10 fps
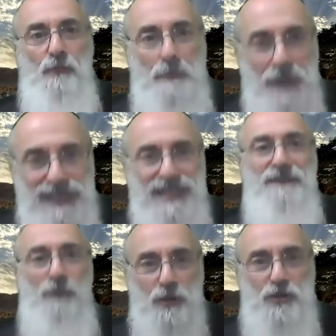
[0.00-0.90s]
Rebbe
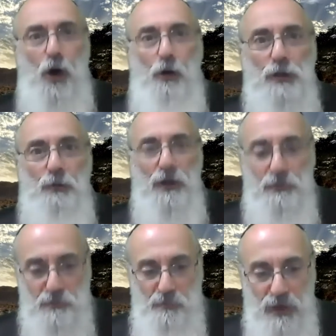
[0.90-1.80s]
Akiva was the only one
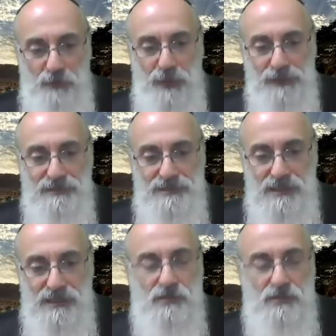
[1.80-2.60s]
who was prepared for what they see.